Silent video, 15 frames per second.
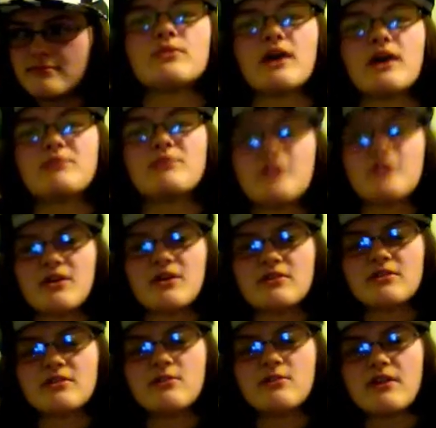Uploading
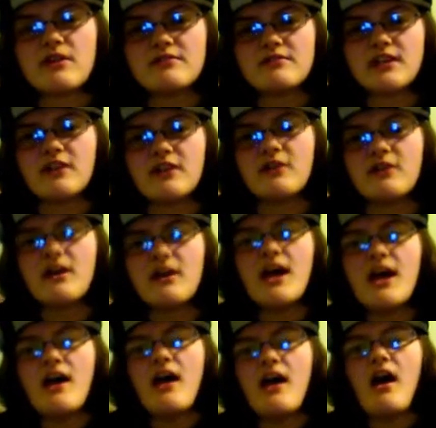the one video,
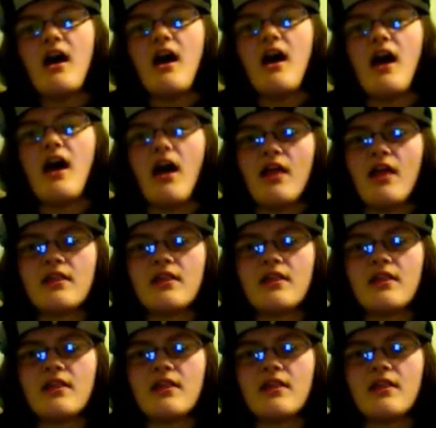and